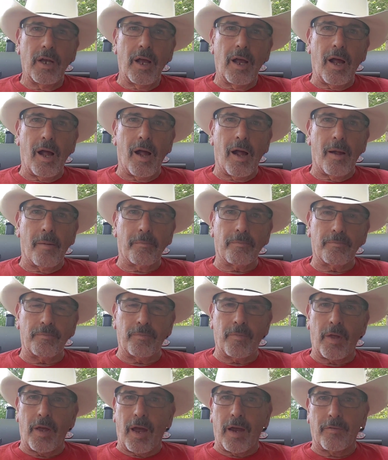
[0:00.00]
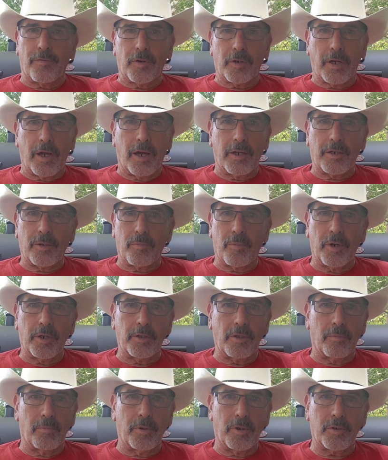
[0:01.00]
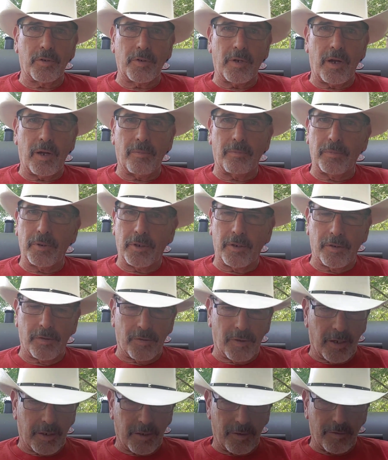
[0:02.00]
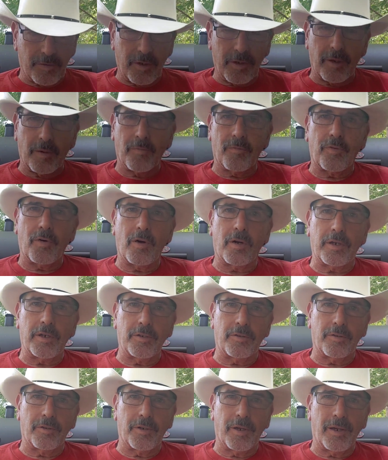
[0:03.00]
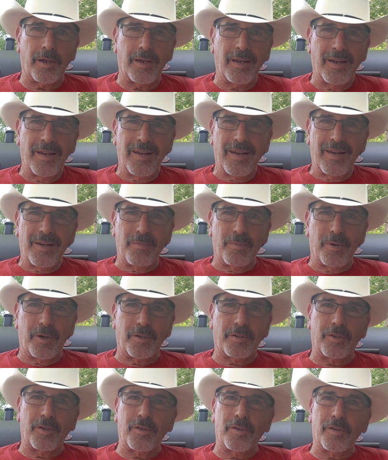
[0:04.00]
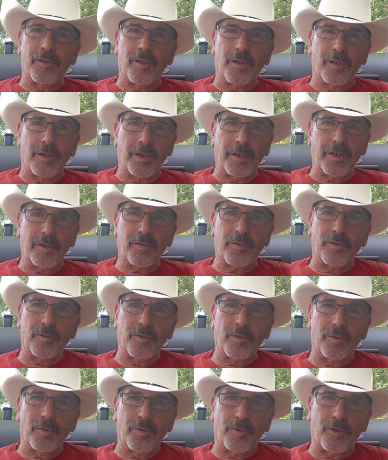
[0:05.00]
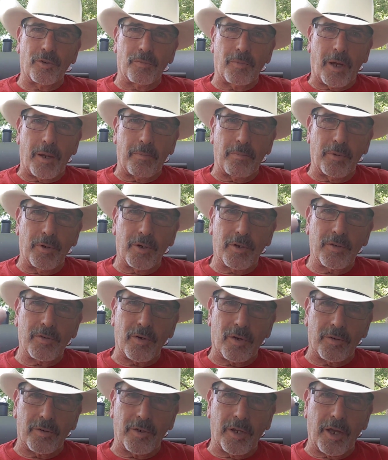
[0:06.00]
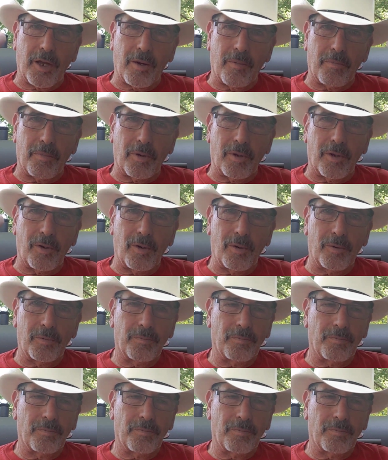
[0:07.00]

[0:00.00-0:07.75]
I forgot to bring the books out because, like I say, I'm foggy today, but the links to my books are down below.